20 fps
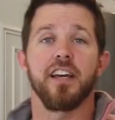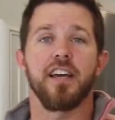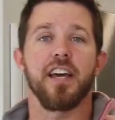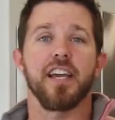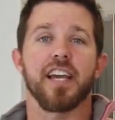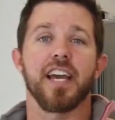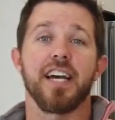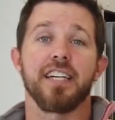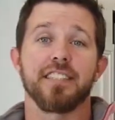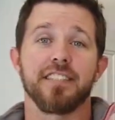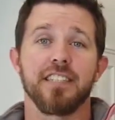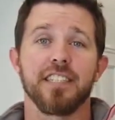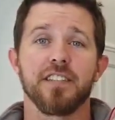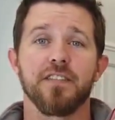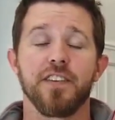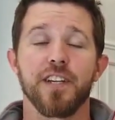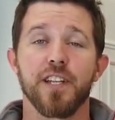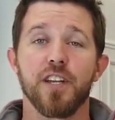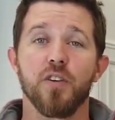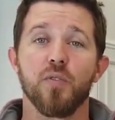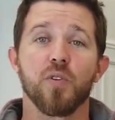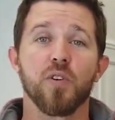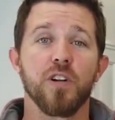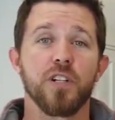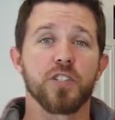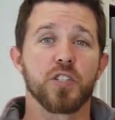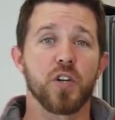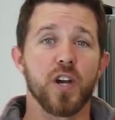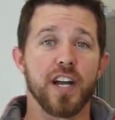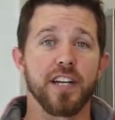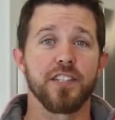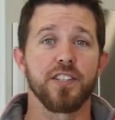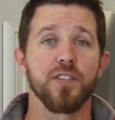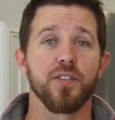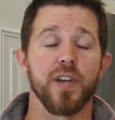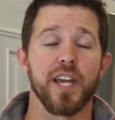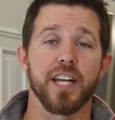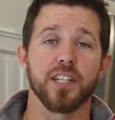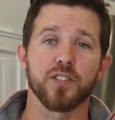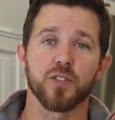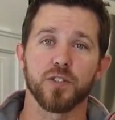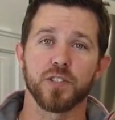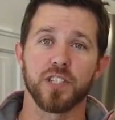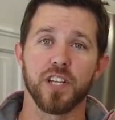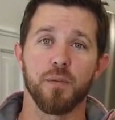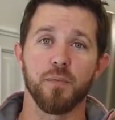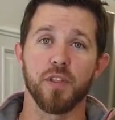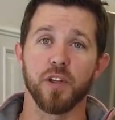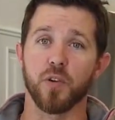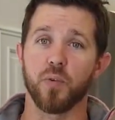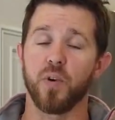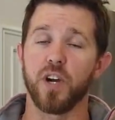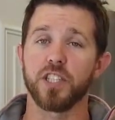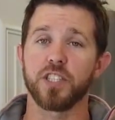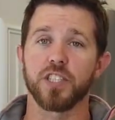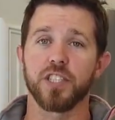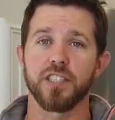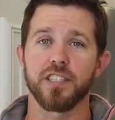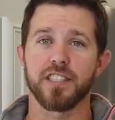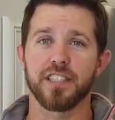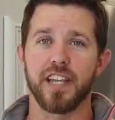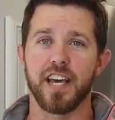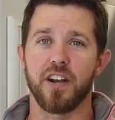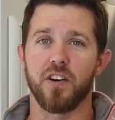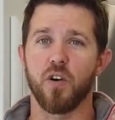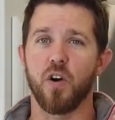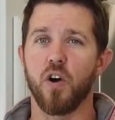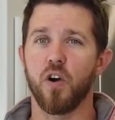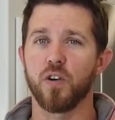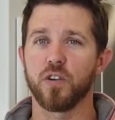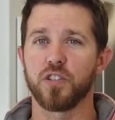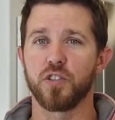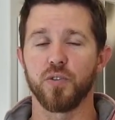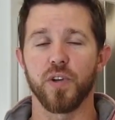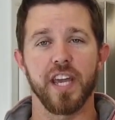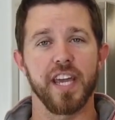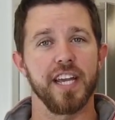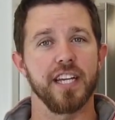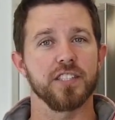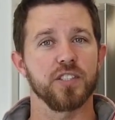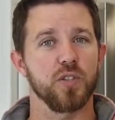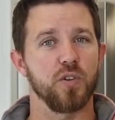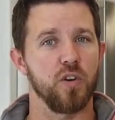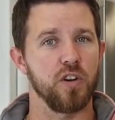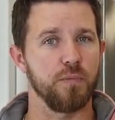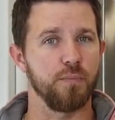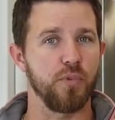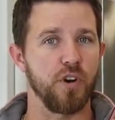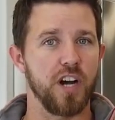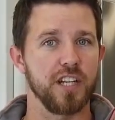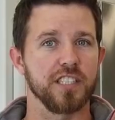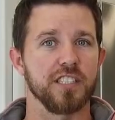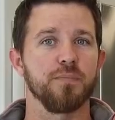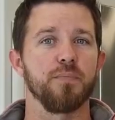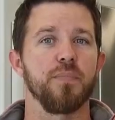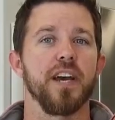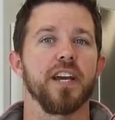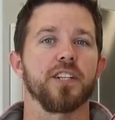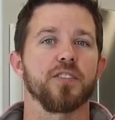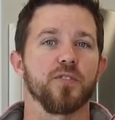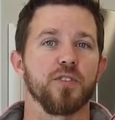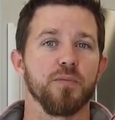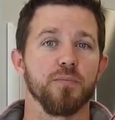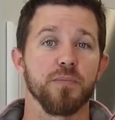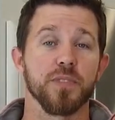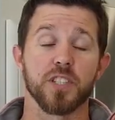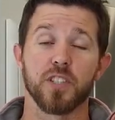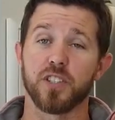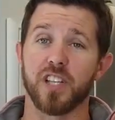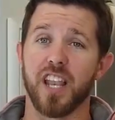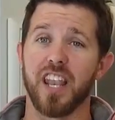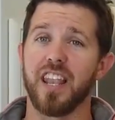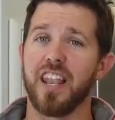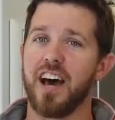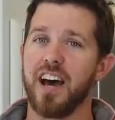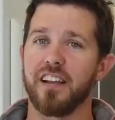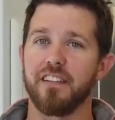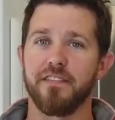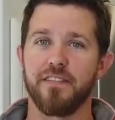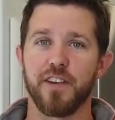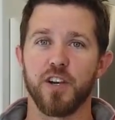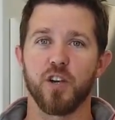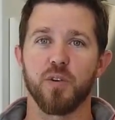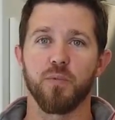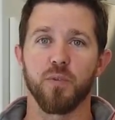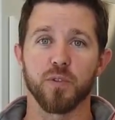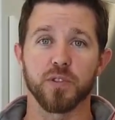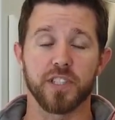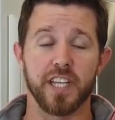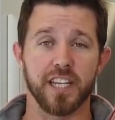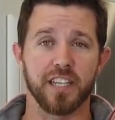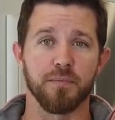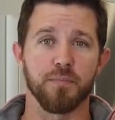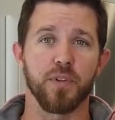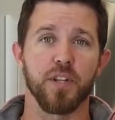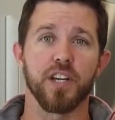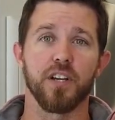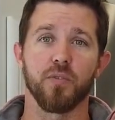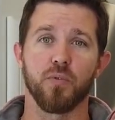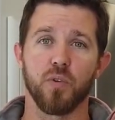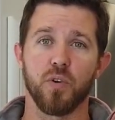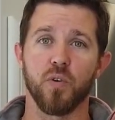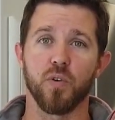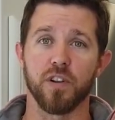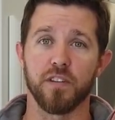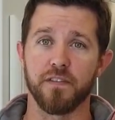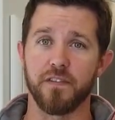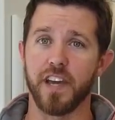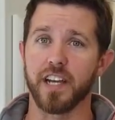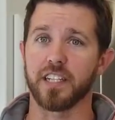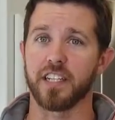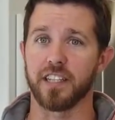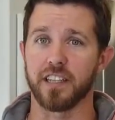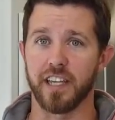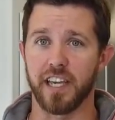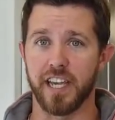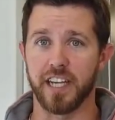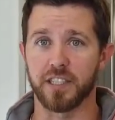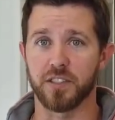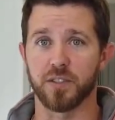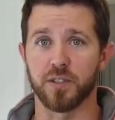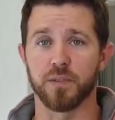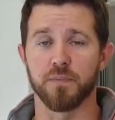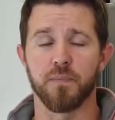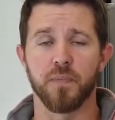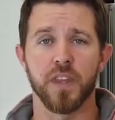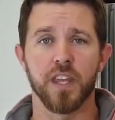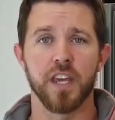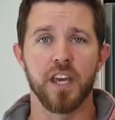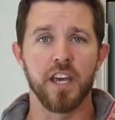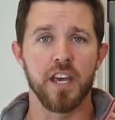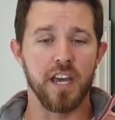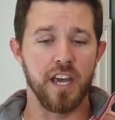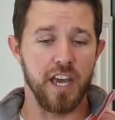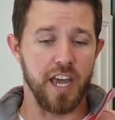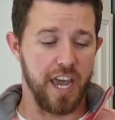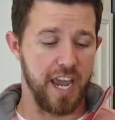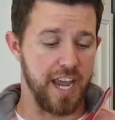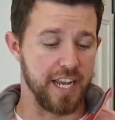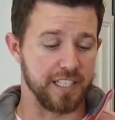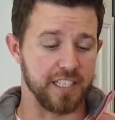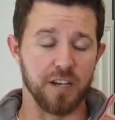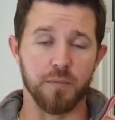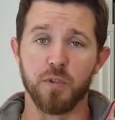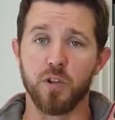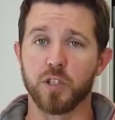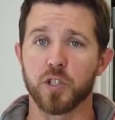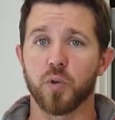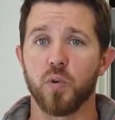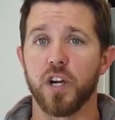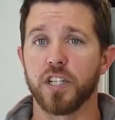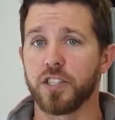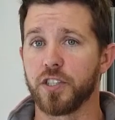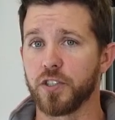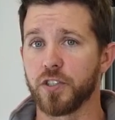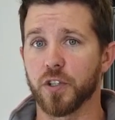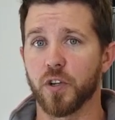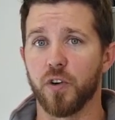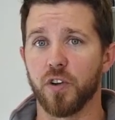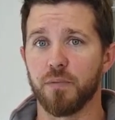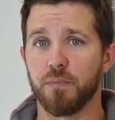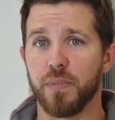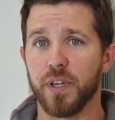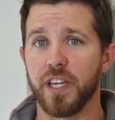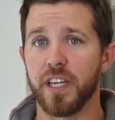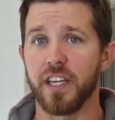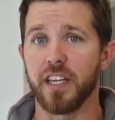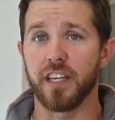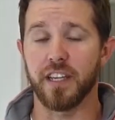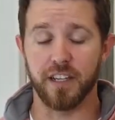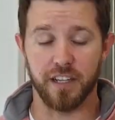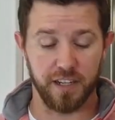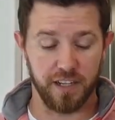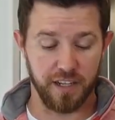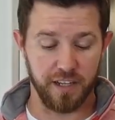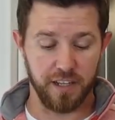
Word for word: Hey guys, in this video we're going to try to answer some of the questions that are hard to answer on a broad spectrum. There's a lot of variables that can play a role in affecting the answer. And some of those questions are going to be